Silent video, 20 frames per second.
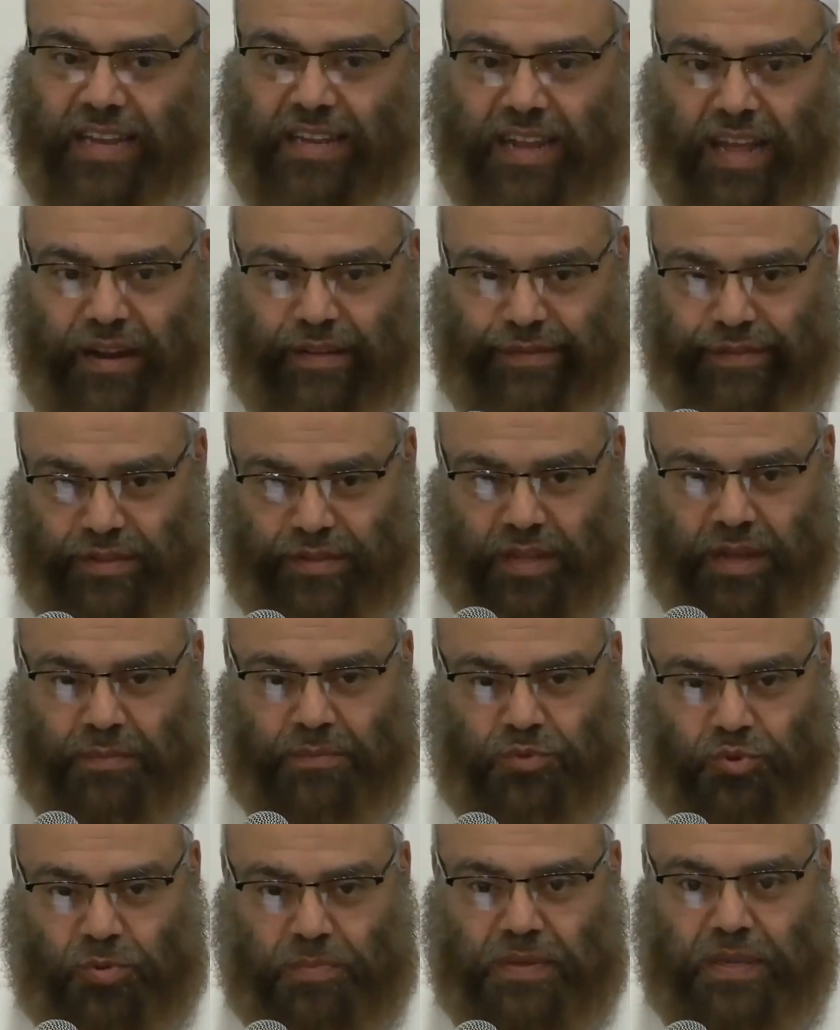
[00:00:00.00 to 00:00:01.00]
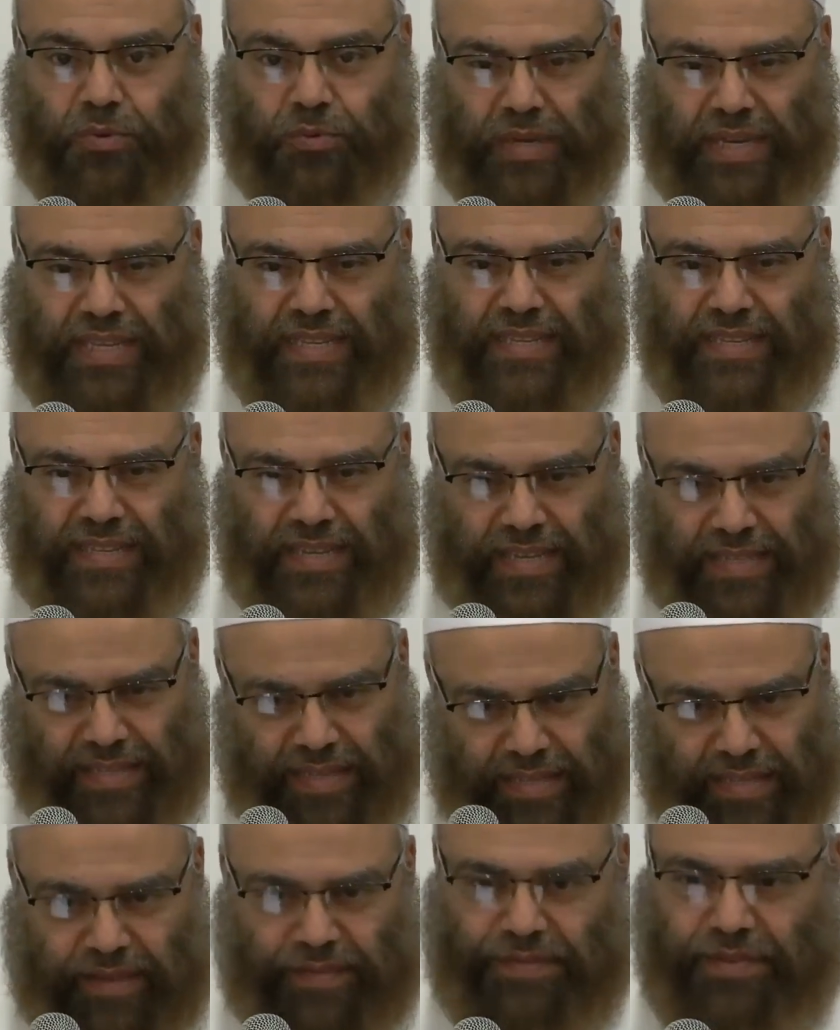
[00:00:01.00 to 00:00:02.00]
and al-fitam, to be weaned,
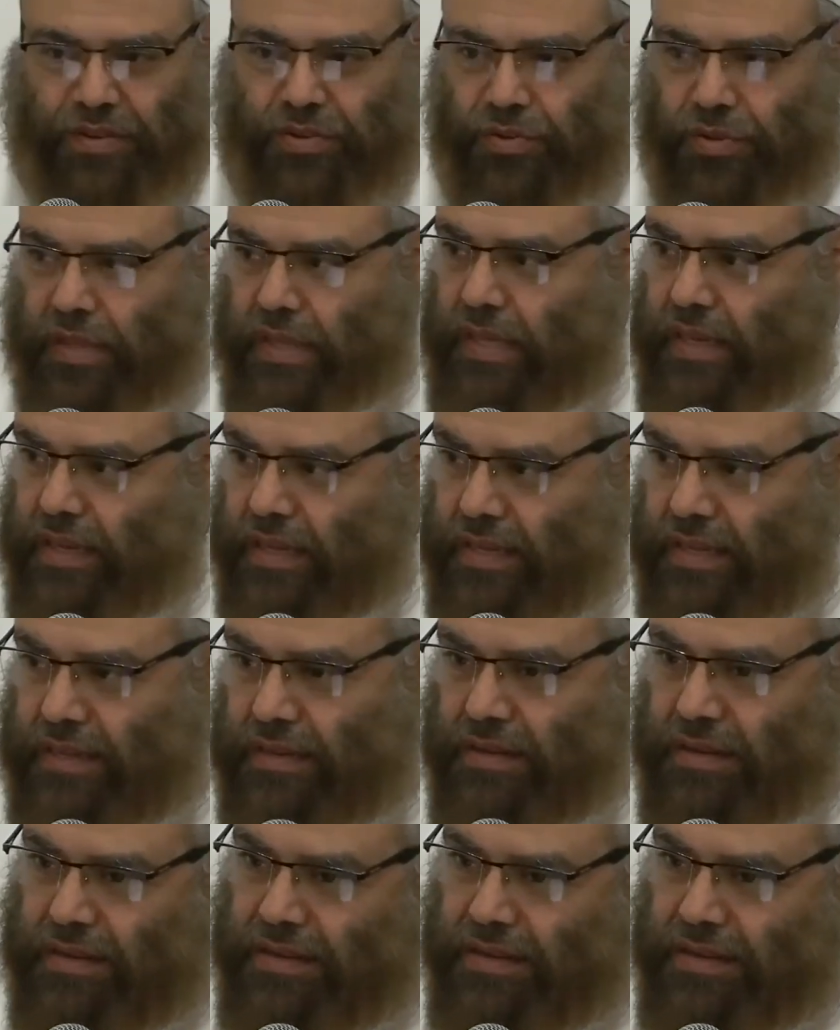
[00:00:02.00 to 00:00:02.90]
is a difficult thing.